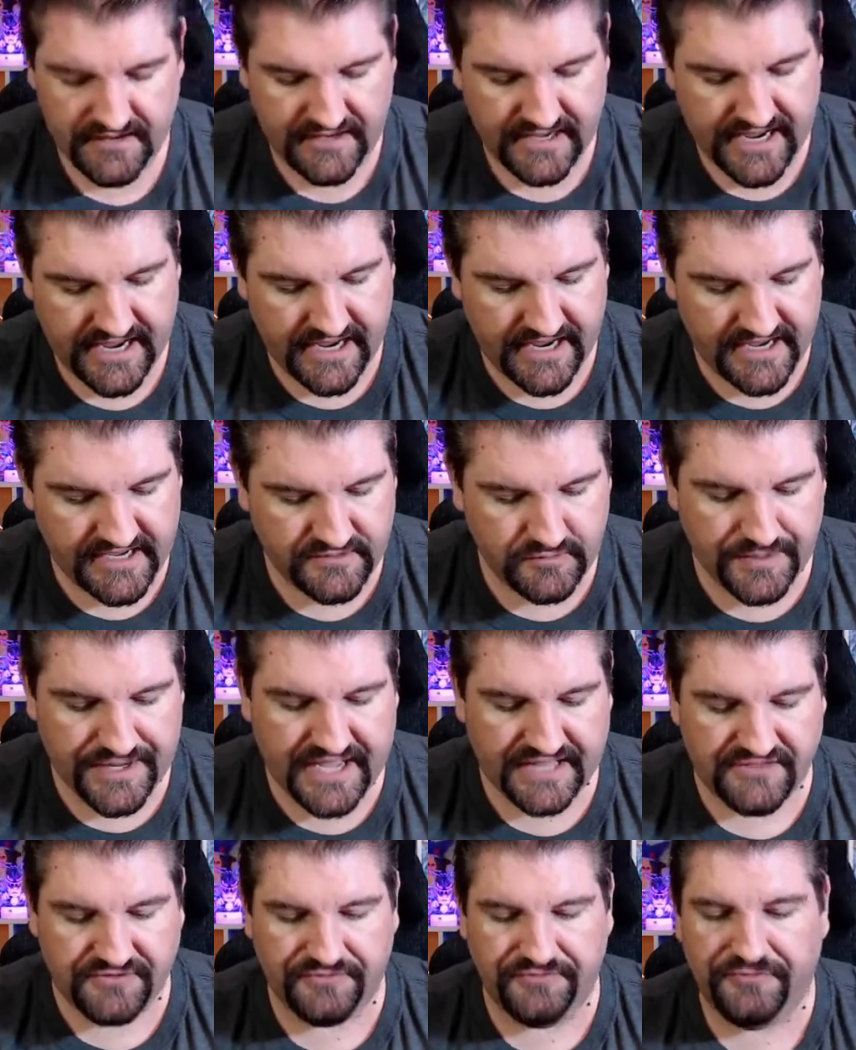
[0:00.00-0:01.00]
And we
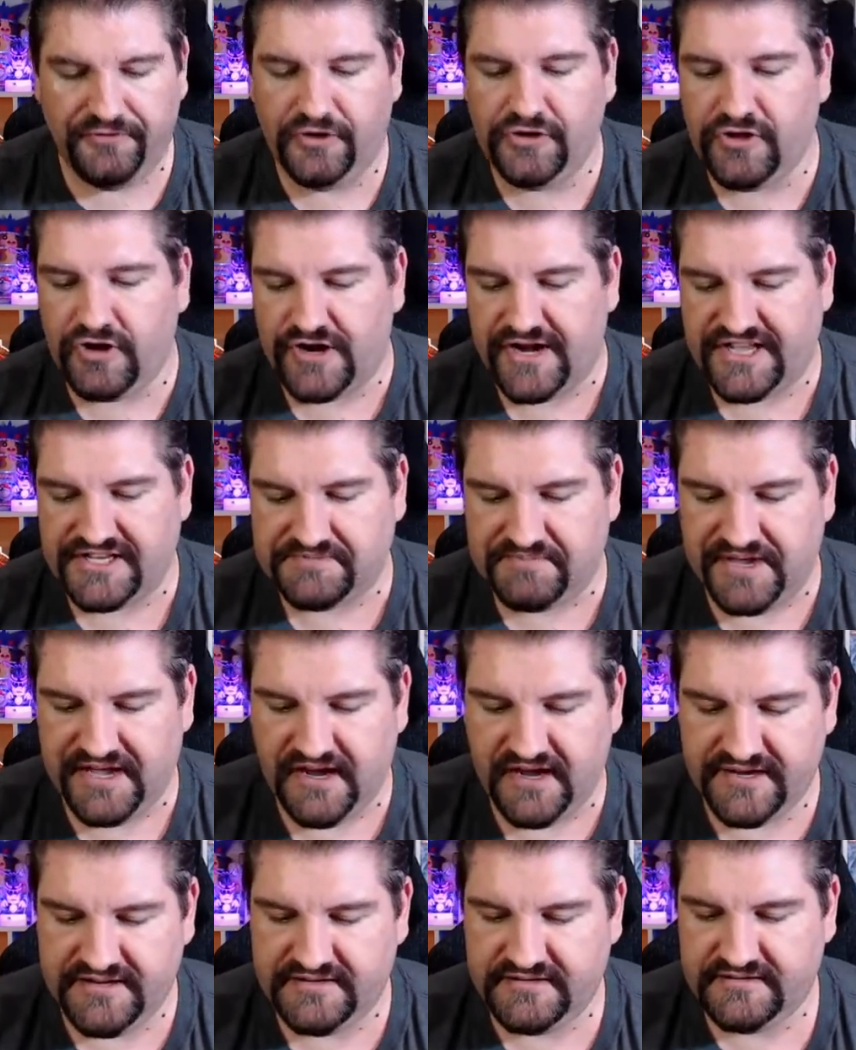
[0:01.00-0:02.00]
got the full art
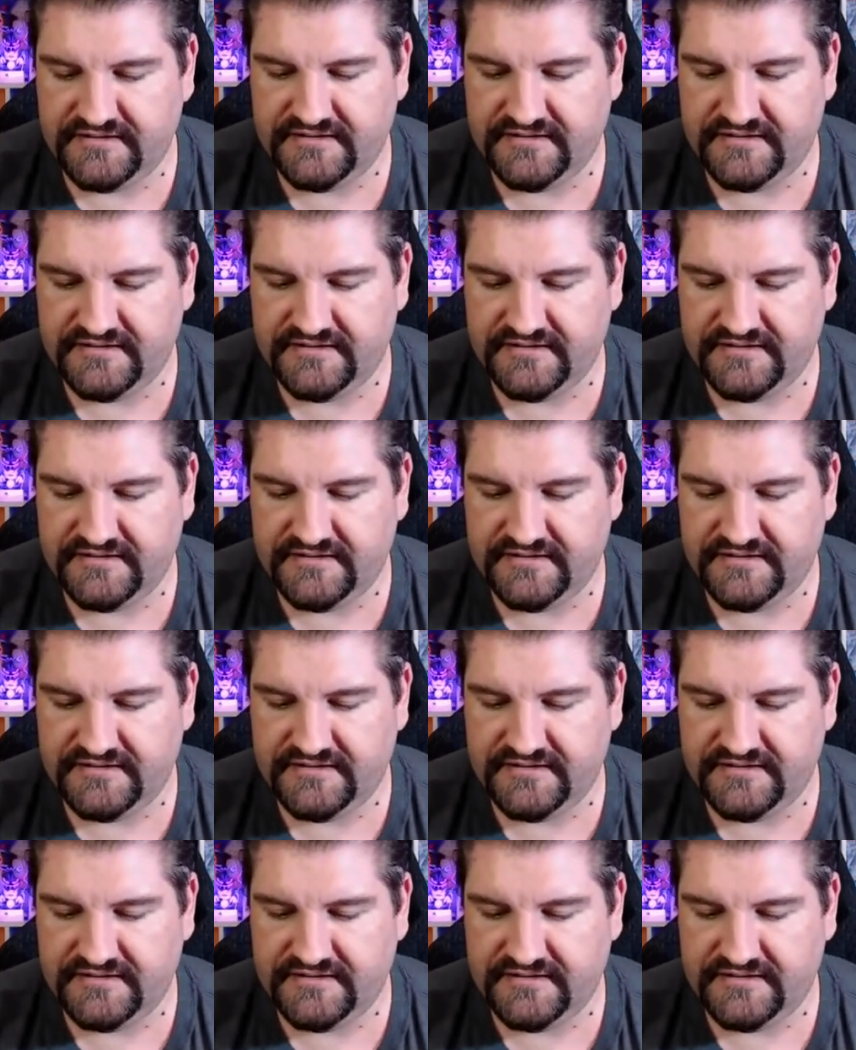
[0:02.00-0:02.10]
Espeon.